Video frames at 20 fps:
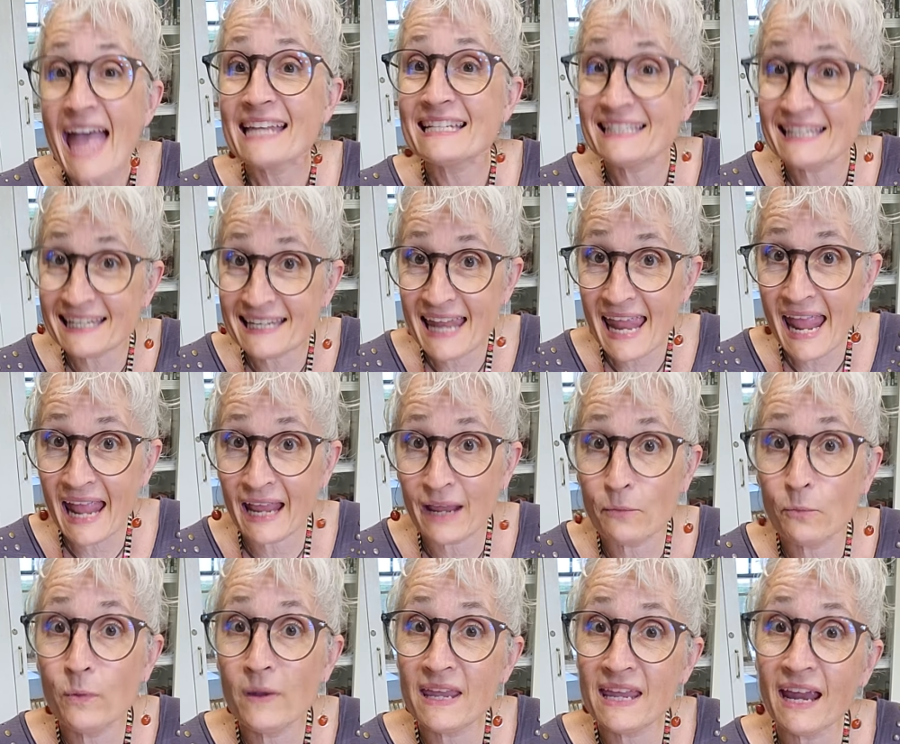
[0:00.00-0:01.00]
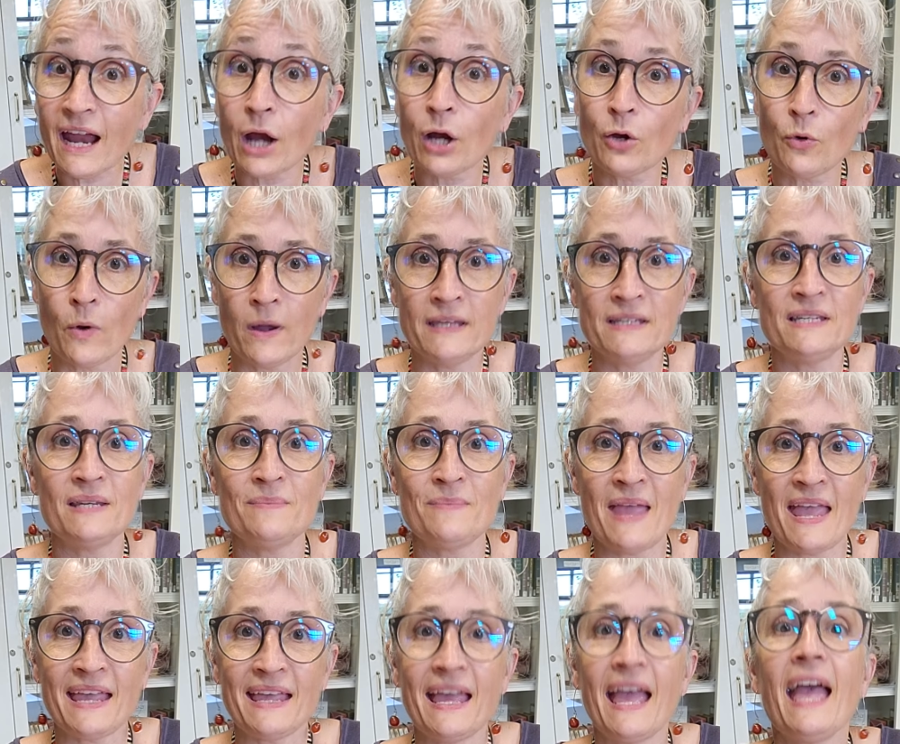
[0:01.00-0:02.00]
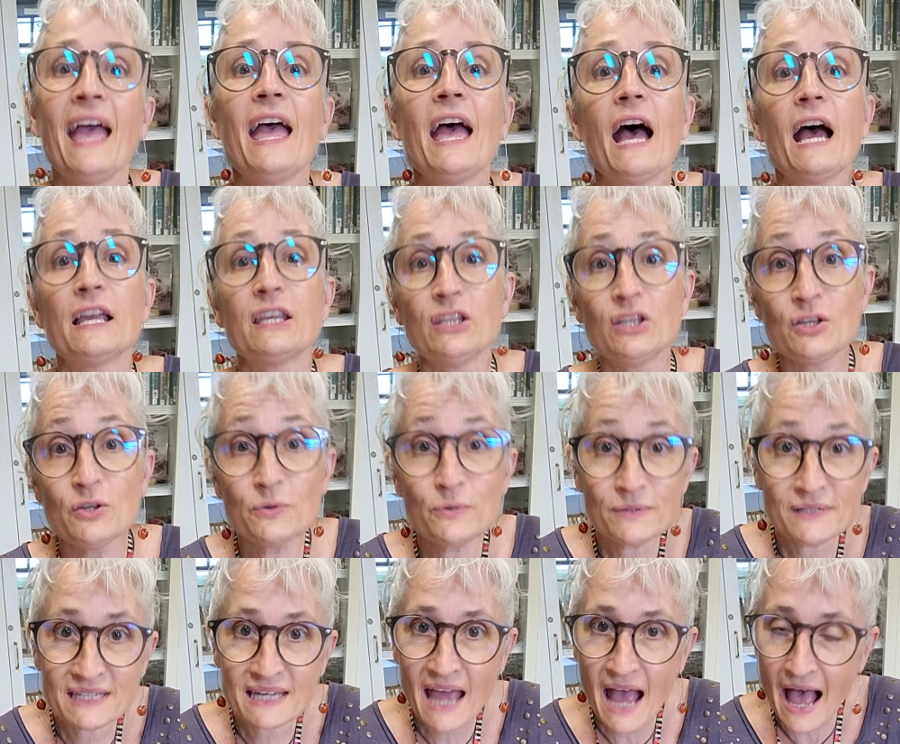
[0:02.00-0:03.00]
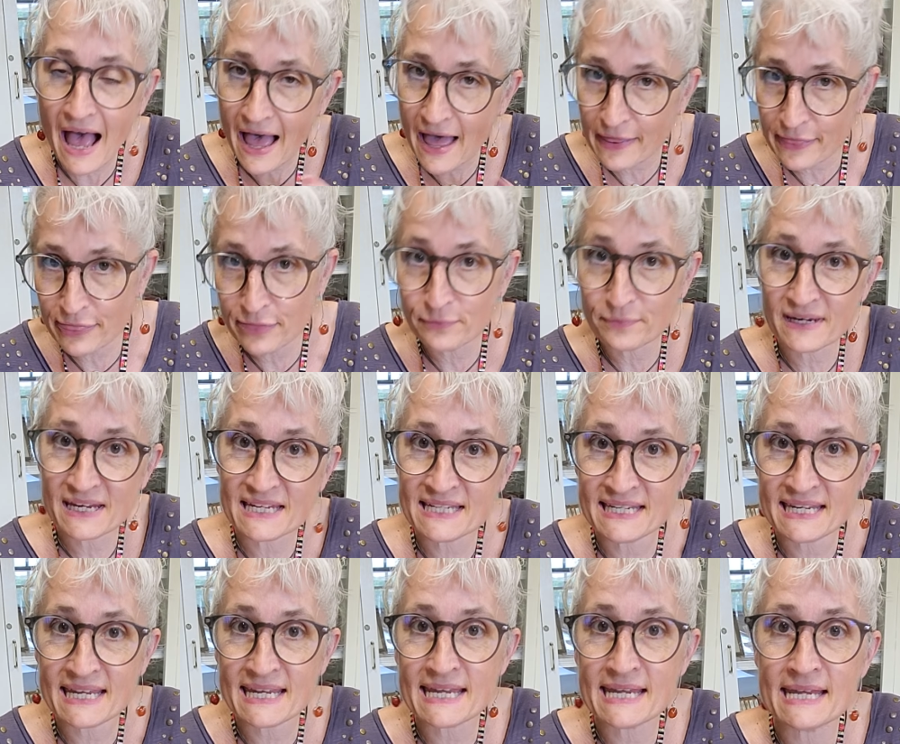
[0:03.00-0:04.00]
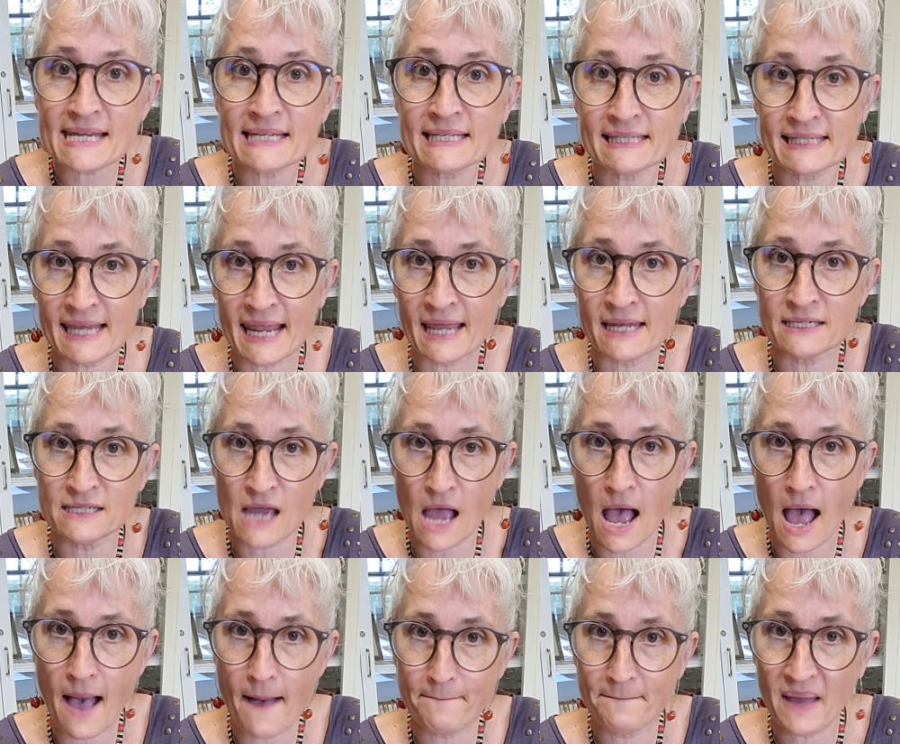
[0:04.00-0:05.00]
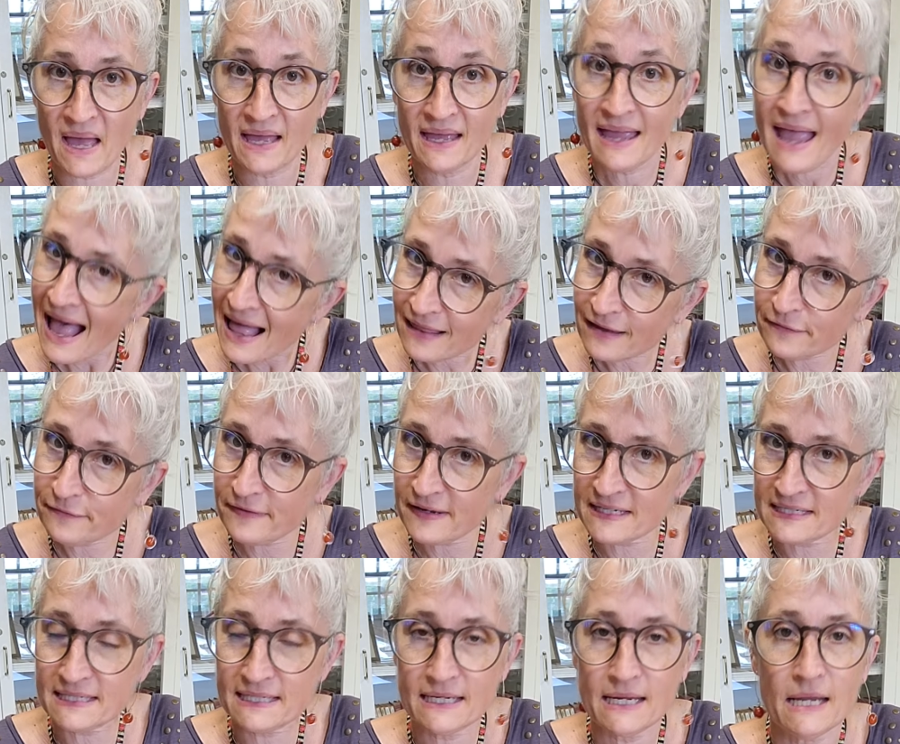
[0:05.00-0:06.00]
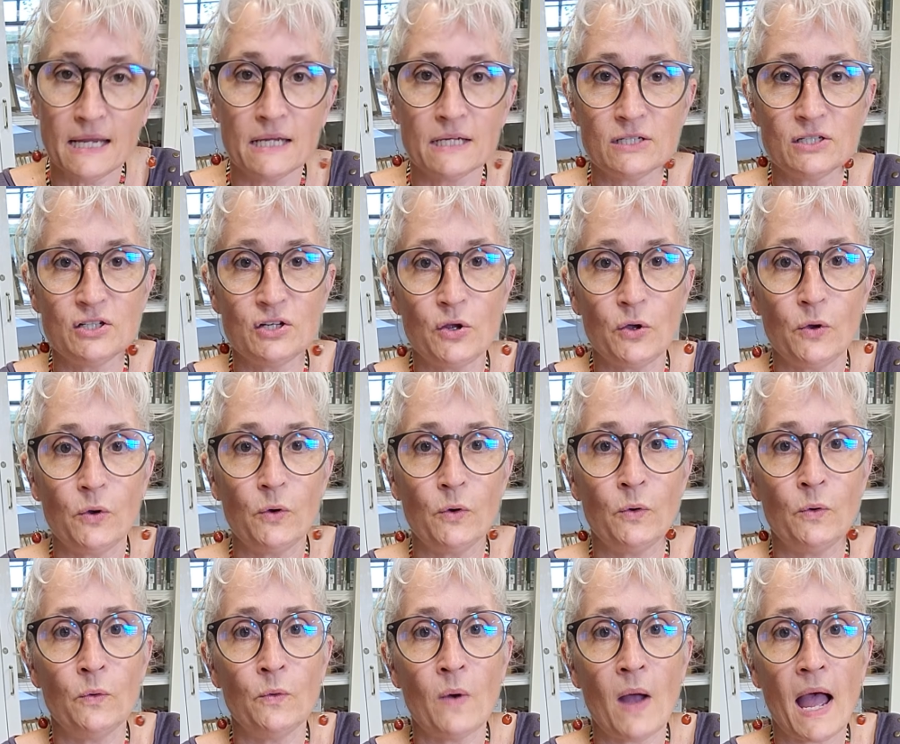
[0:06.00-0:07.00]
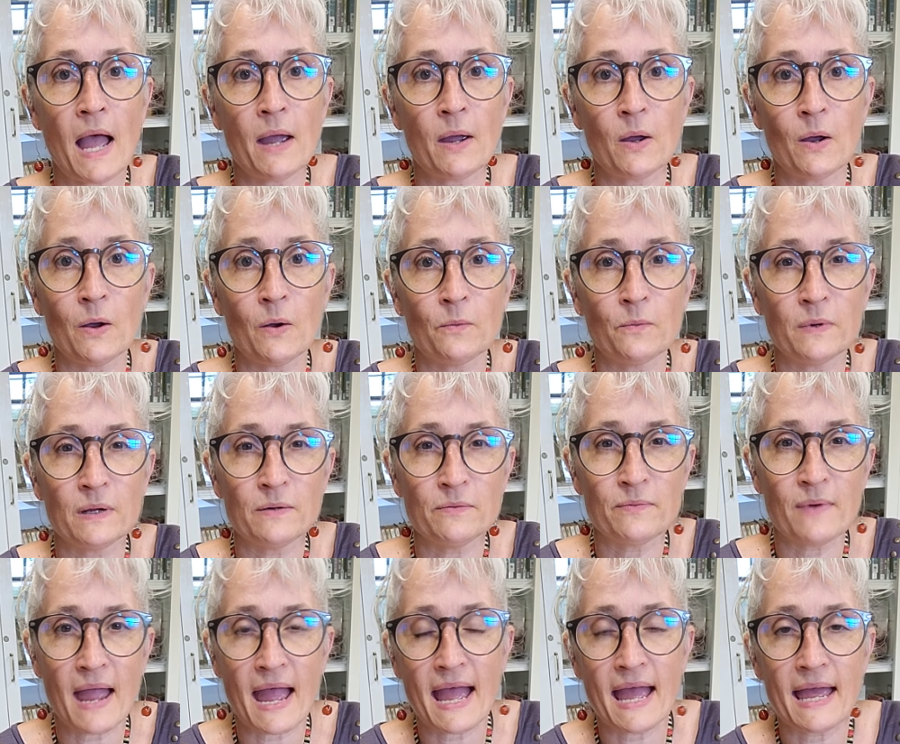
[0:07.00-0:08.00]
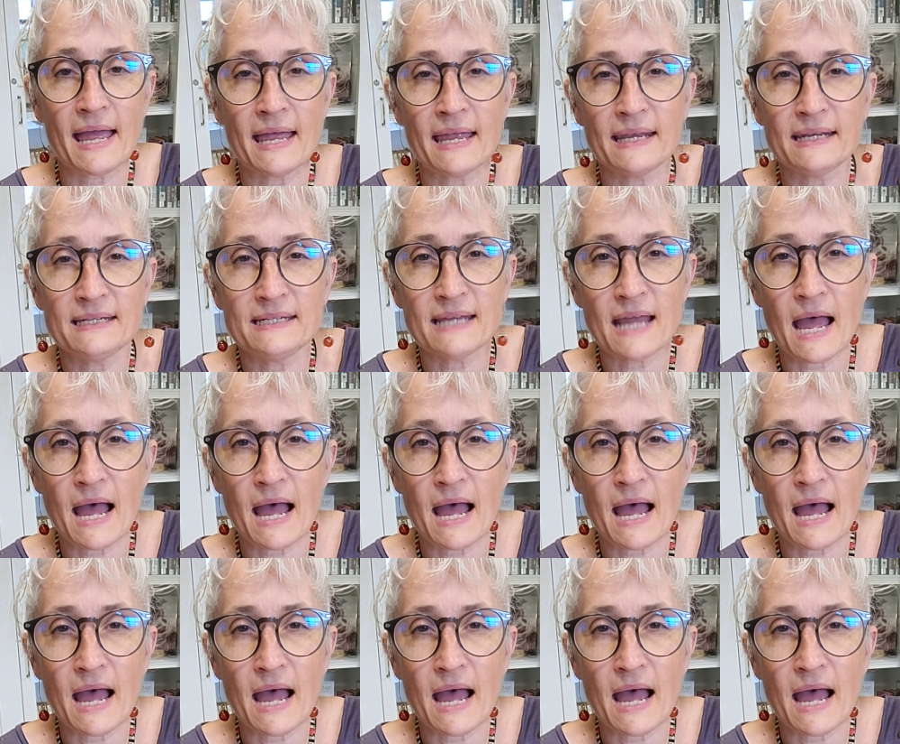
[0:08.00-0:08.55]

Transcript: and today we are going to make a cute 3D stand-up elephant. So we read